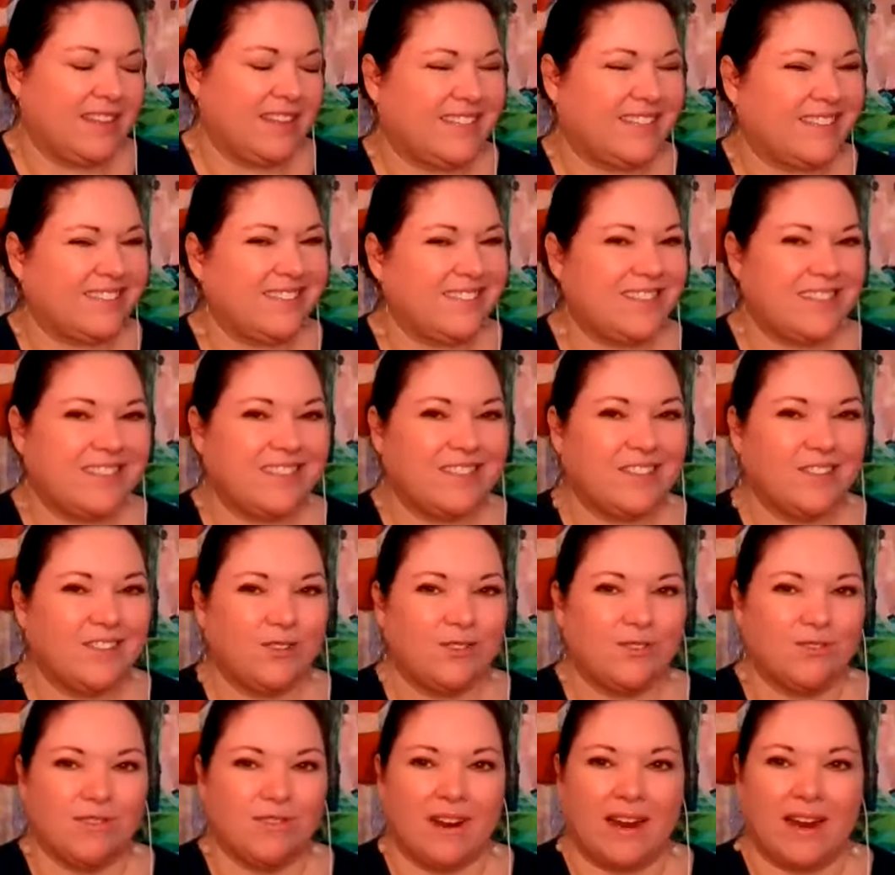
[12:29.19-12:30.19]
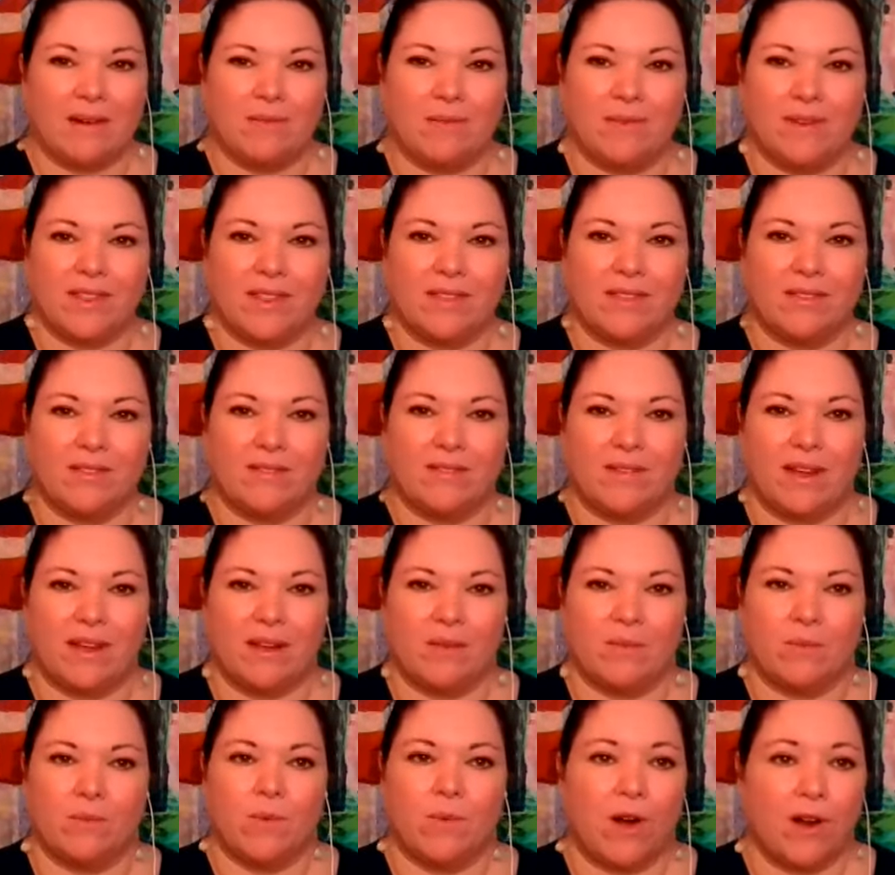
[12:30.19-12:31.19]
Still doesn't do great with
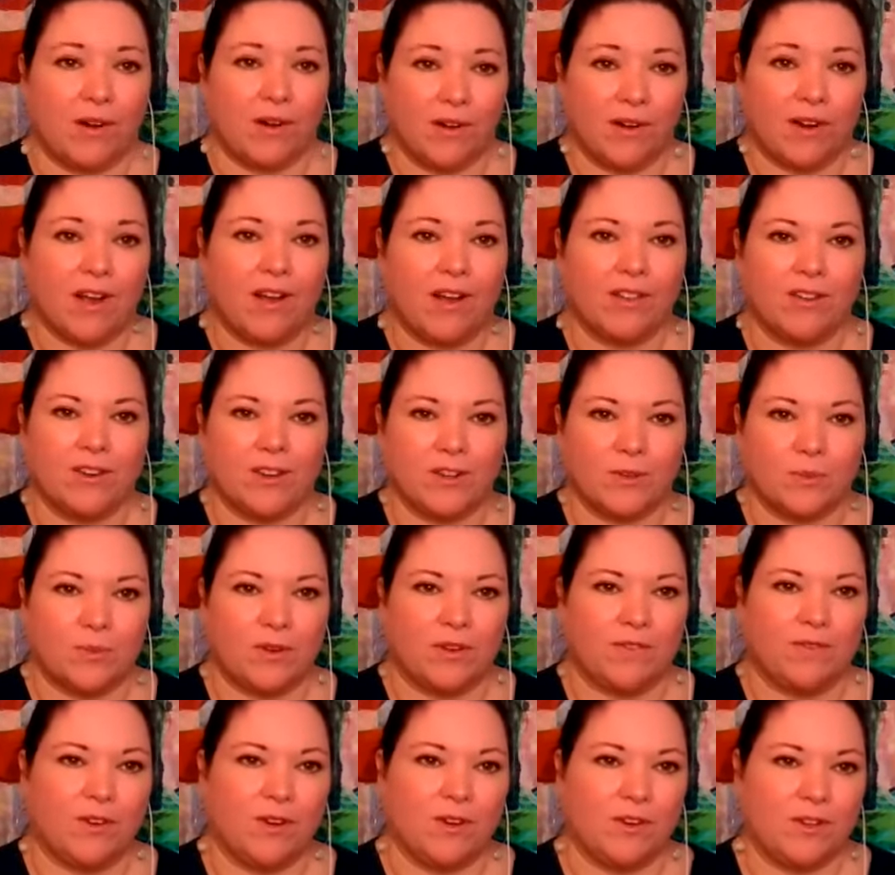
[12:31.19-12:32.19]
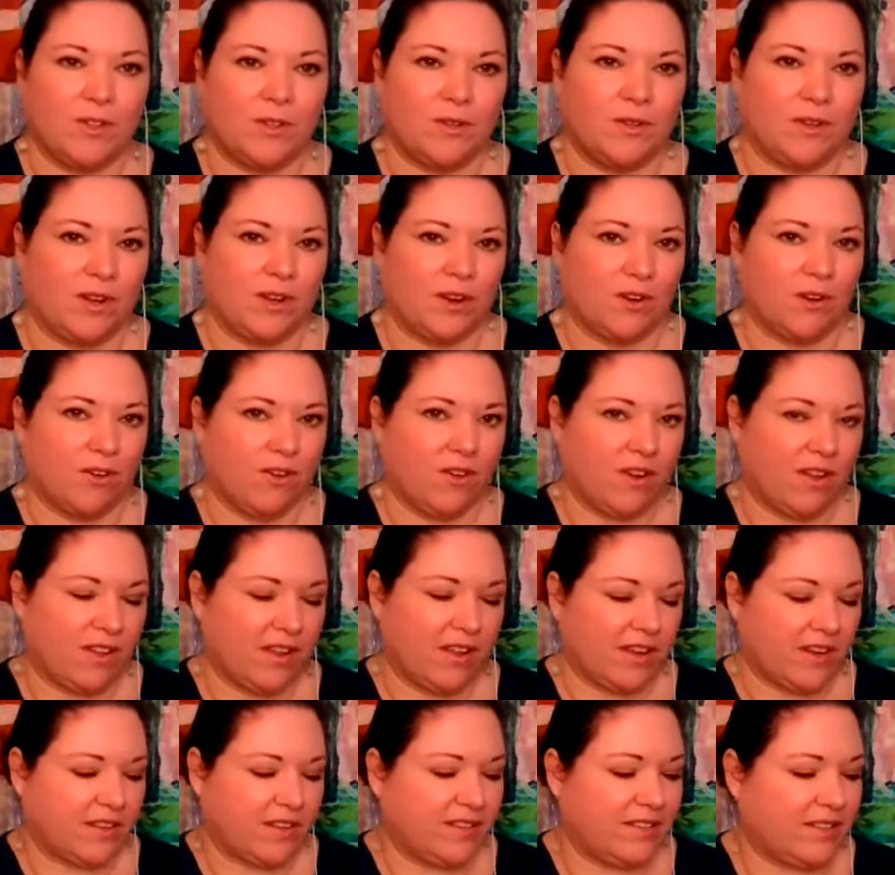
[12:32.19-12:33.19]
watercolors, but if you're doing
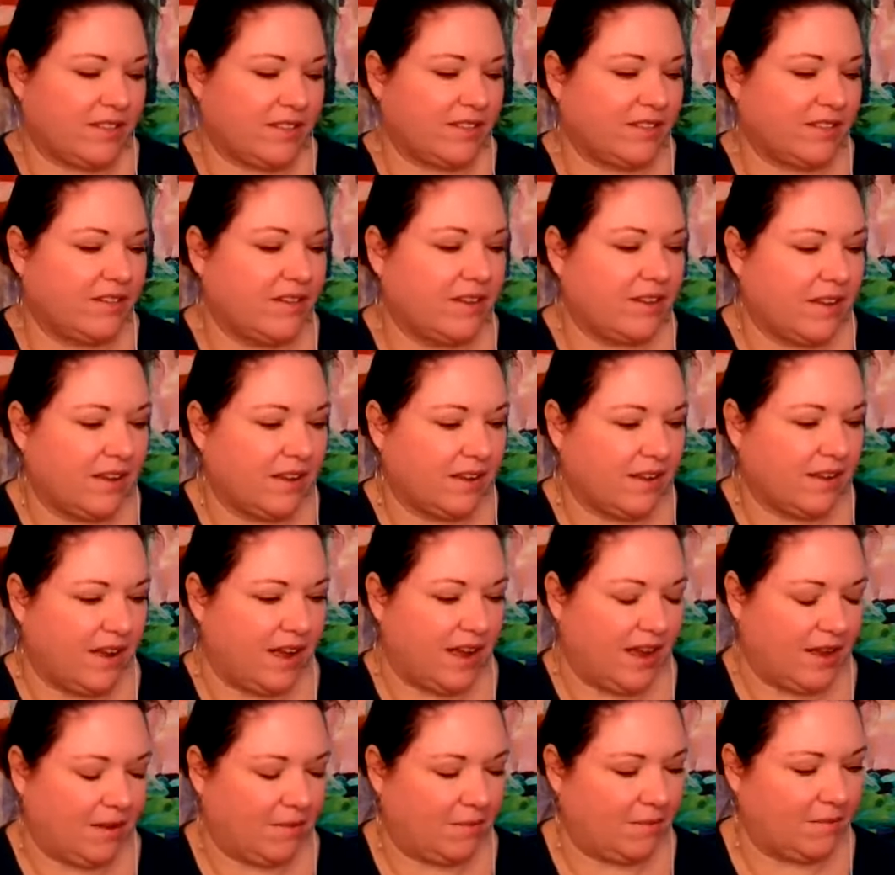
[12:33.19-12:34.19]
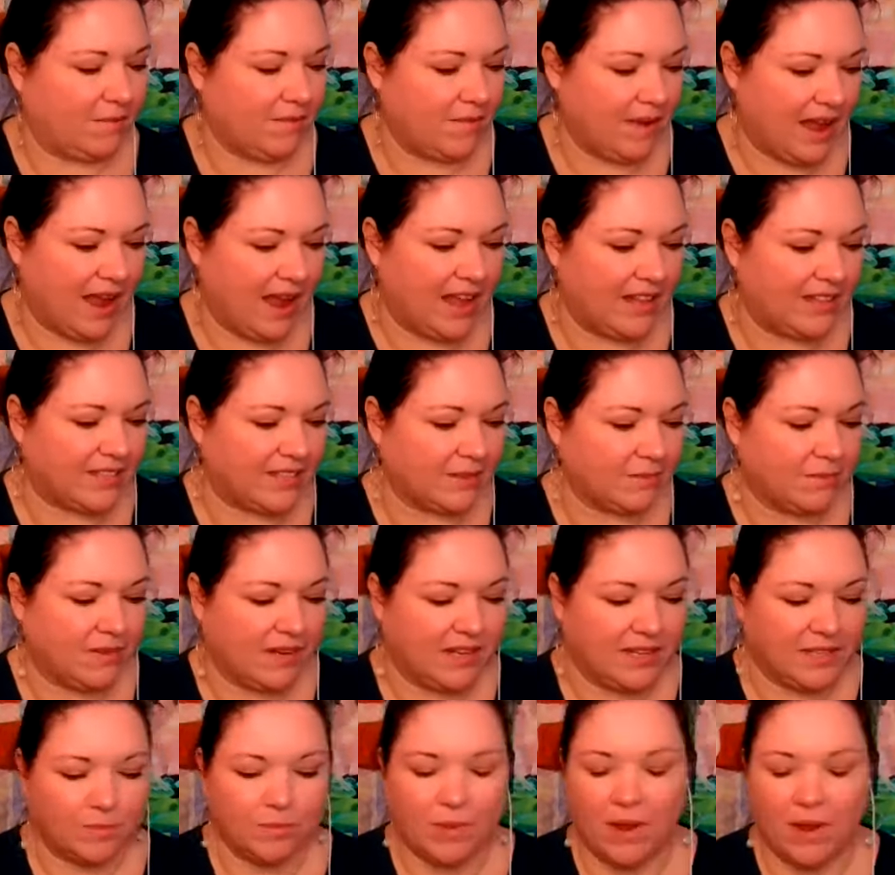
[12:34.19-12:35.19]
acrylics, add some
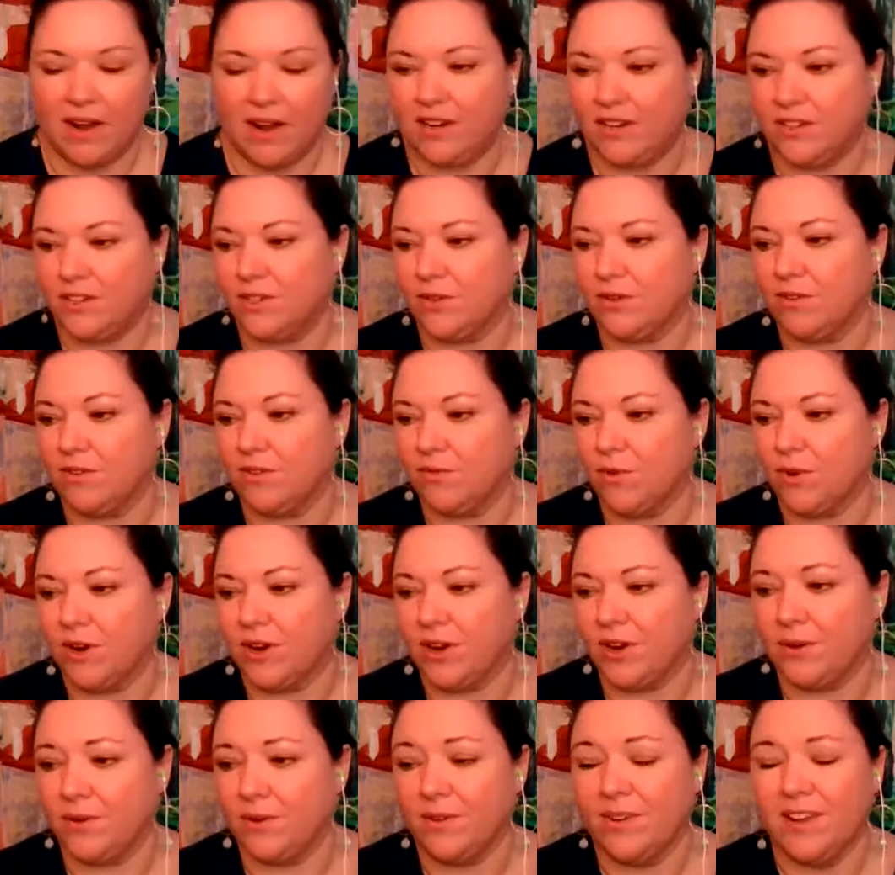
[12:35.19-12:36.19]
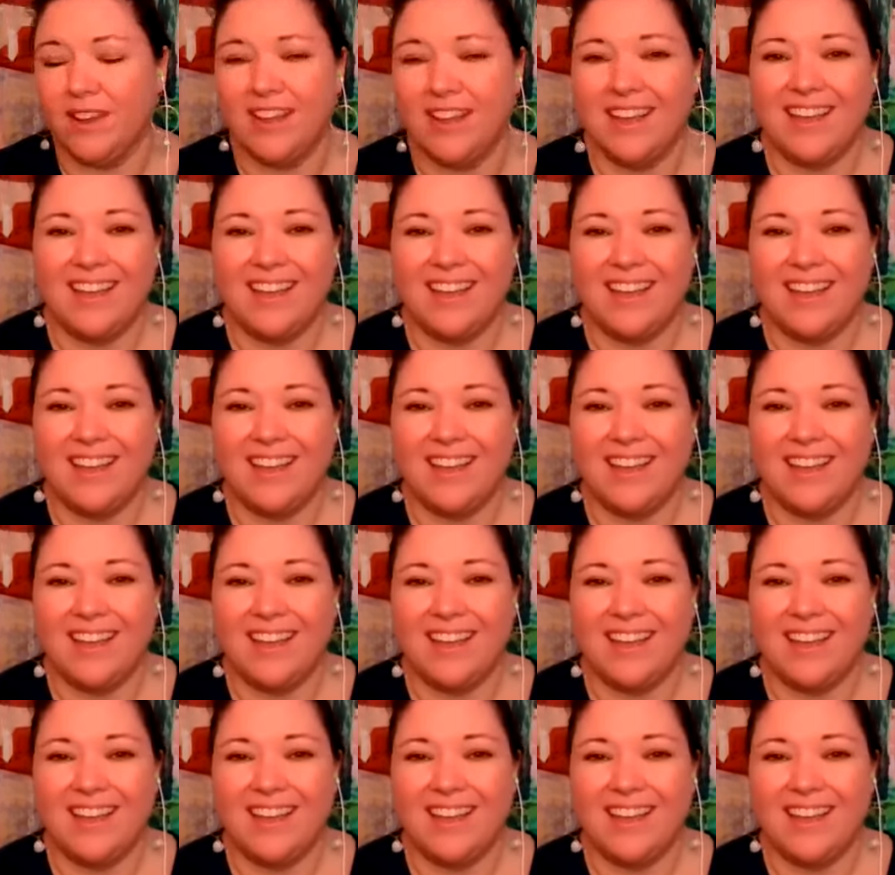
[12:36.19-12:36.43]
nice body to it for you.